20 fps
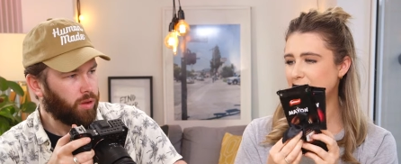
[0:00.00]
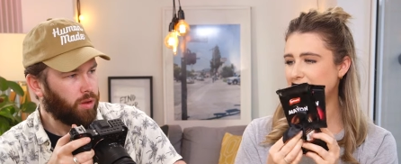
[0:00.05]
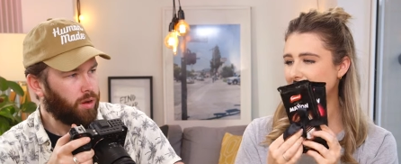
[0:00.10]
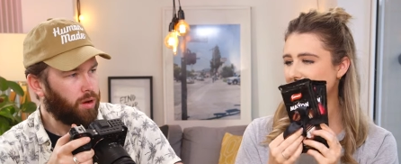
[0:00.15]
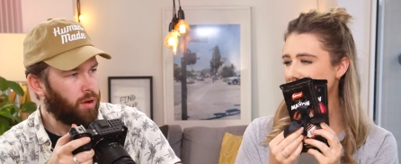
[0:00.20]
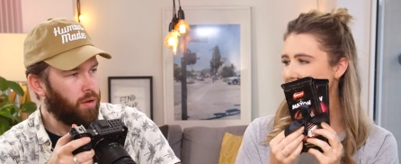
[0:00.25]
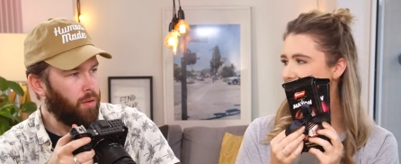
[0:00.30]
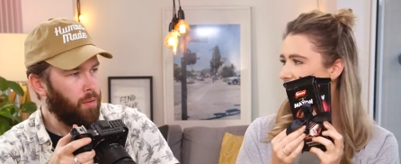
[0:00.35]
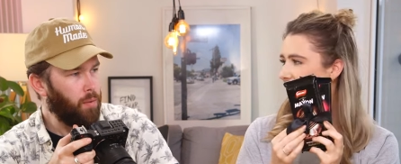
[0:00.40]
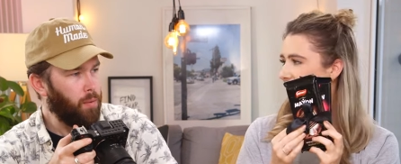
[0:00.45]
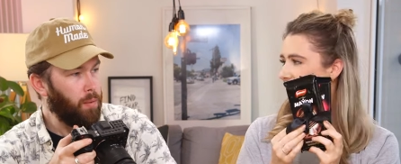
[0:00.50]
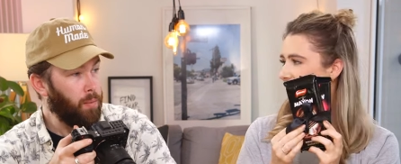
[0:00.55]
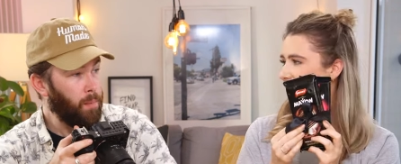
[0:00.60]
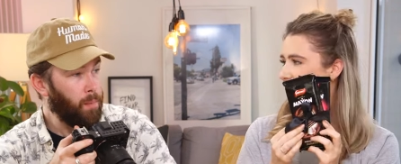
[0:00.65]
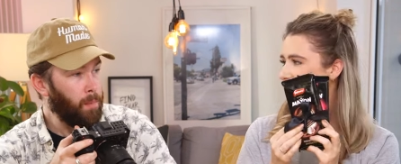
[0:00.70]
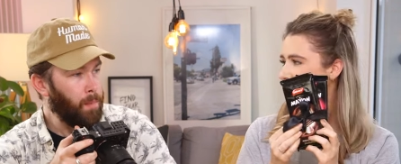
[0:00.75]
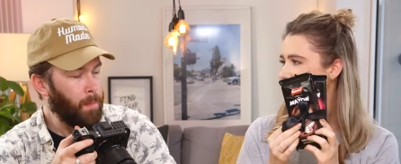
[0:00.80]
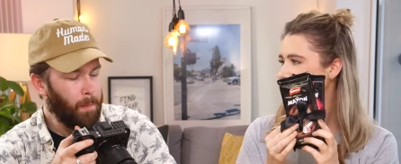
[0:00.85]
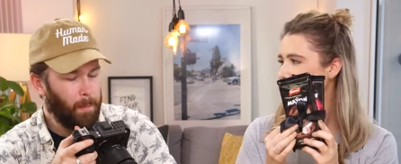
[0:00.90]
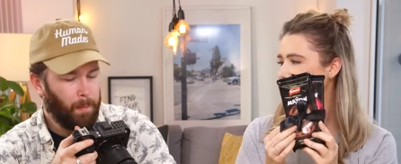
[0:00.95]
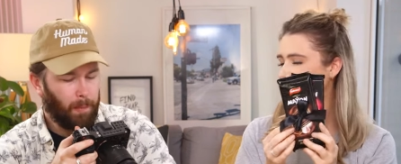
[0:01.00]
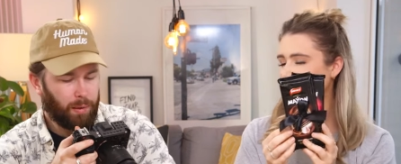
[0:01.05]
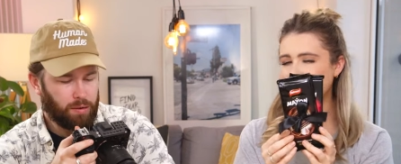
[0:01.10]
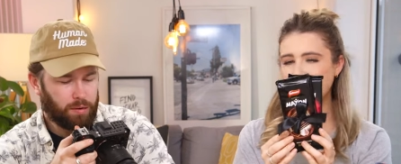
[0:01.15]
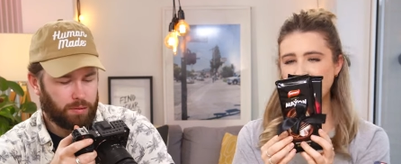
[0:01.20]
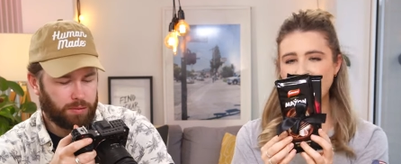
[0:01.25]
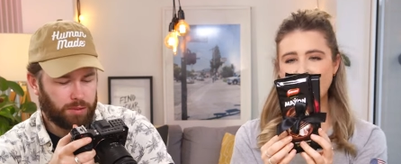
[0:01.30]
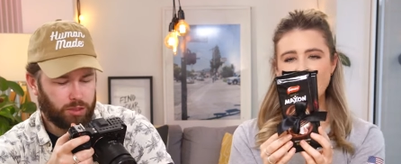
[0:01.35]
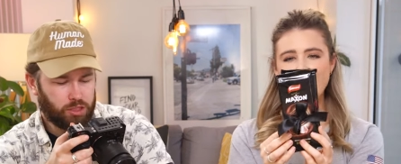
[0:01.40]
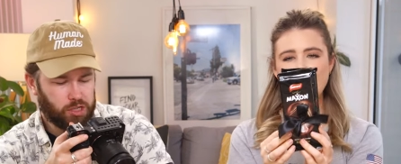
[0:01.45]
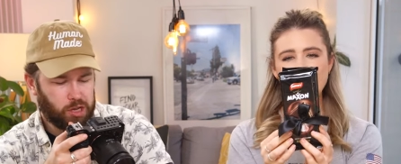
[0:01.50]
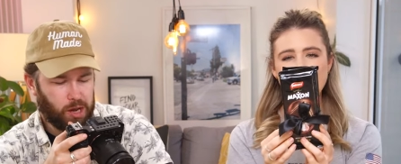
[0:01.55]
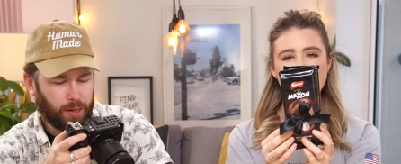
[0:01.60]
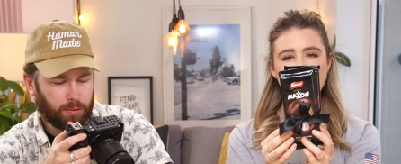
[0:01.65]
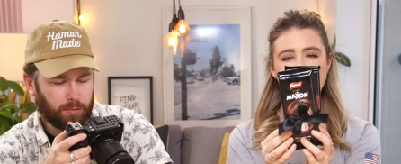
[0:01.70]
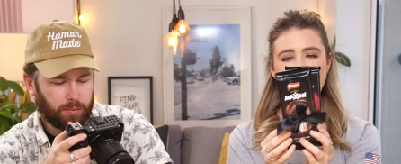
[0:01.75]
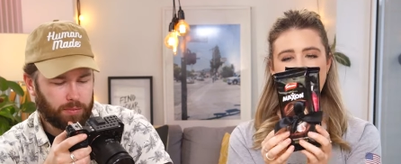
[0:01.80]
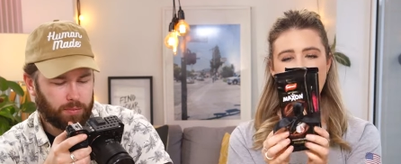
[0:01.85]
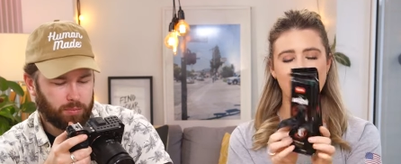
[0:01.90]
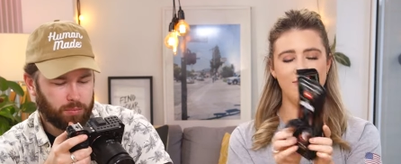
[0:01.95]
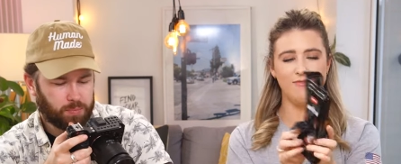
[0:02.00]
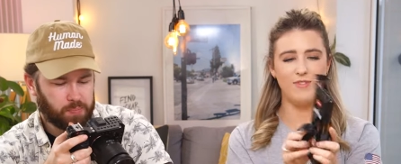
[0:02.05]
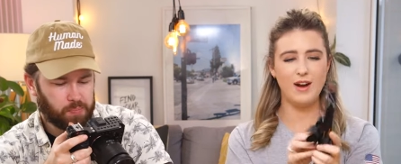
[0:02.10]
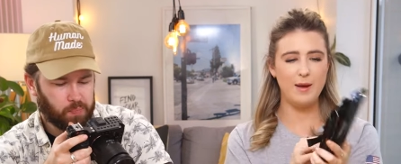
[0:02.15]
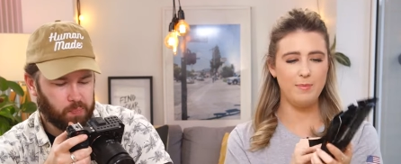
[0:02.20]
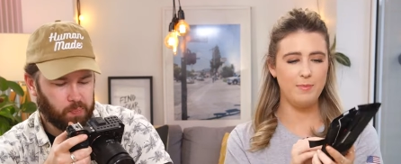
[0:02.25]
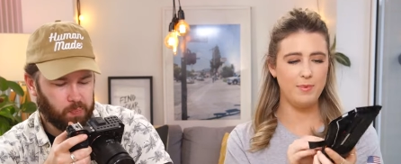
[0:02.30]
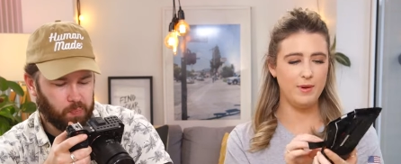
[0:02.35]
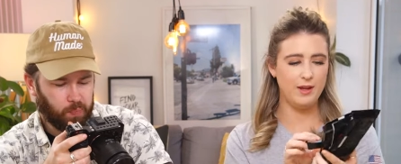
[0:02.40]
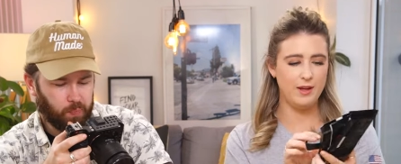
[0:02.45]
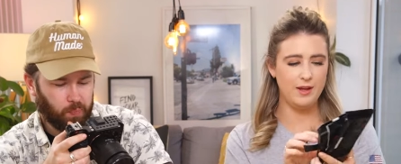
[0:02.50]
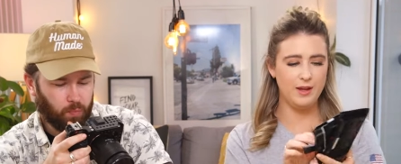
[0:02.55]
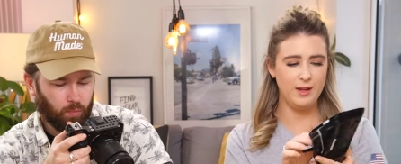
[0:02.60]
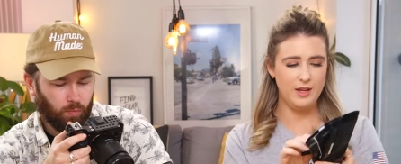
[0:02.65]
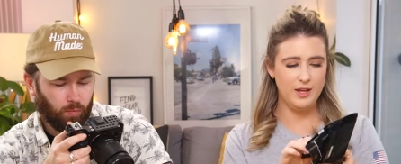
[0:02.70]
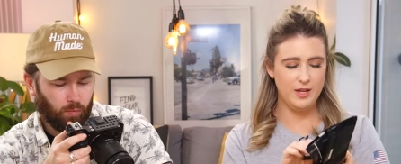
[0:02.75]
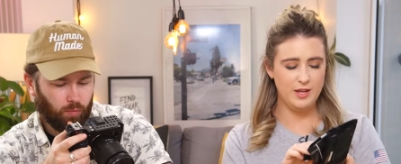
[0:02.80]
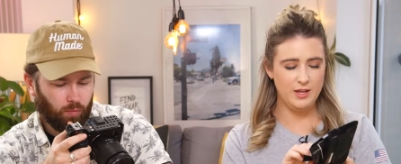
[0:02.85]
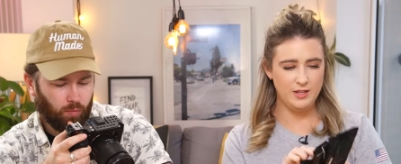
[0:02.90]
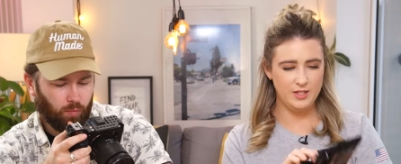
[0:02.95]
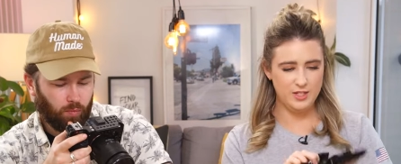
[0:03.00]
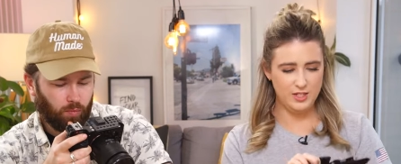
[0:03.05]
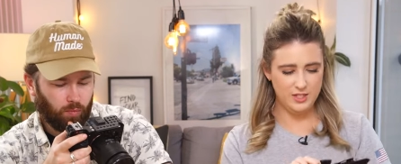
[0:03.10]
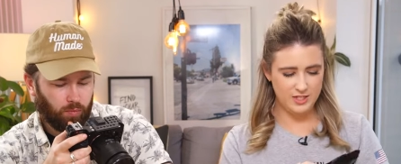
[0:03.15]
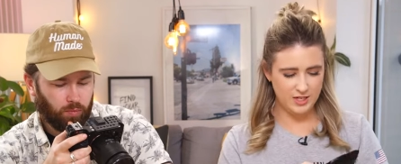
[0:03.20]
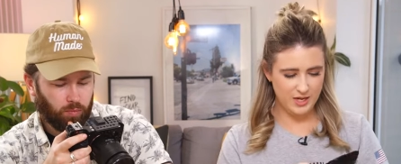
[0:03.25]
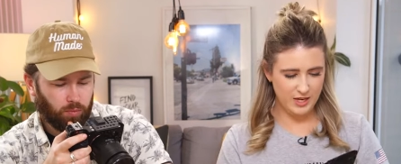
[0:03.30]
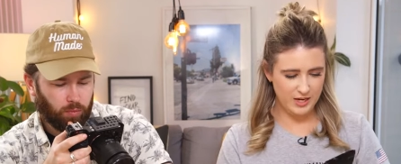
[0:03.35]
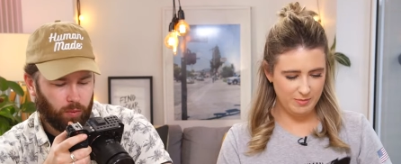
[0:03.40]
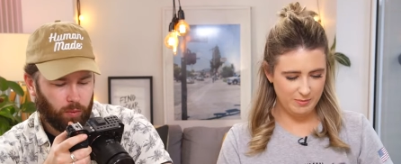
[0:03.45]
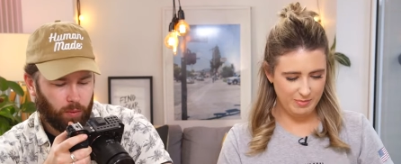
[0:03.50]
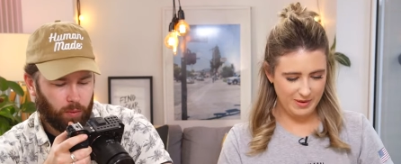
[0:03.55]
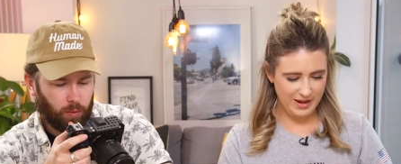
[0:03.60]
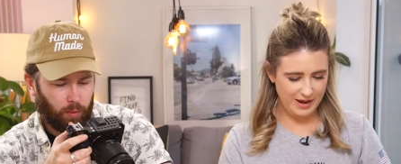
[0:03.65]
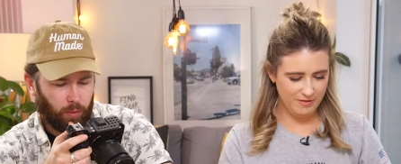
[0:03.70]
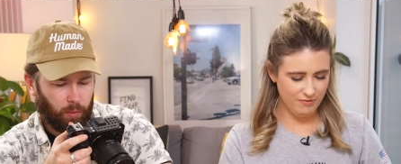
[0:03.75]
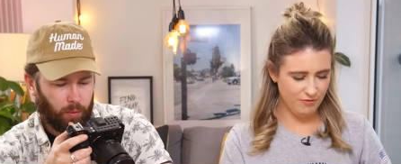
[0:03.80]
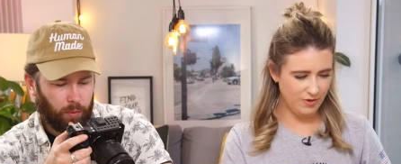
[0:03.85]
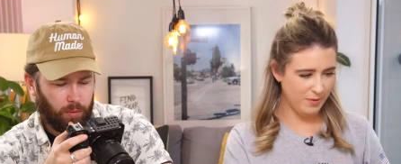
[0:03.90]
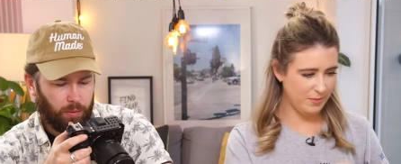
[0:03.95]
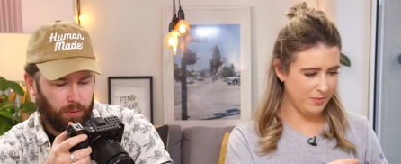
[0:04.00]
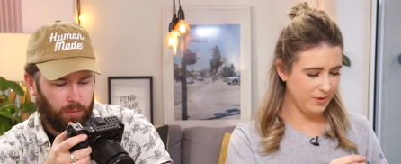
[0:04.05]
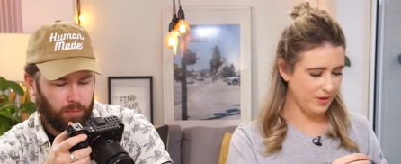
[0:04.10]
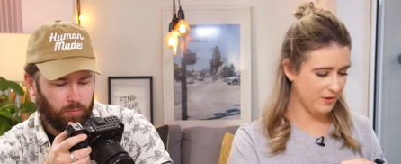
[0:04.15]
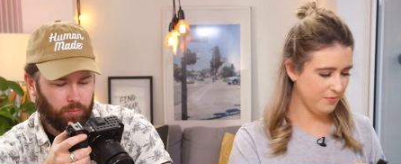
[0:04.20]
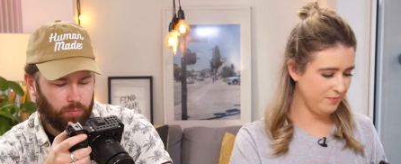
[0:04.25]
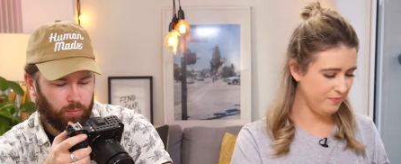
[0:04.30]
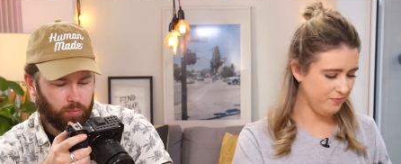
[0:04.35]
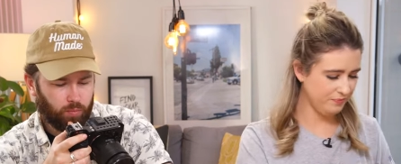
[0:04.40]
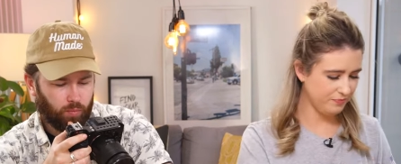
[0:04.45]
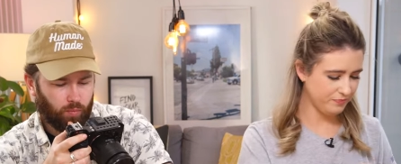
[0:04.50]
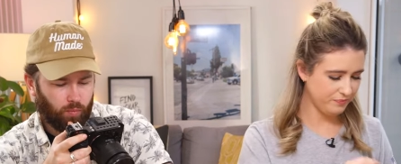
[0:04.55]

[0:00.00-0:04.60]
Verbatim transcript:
Speaker 1: pleasing, aren't they? Like yeah. a black wrapper, She's tied a black ribbon.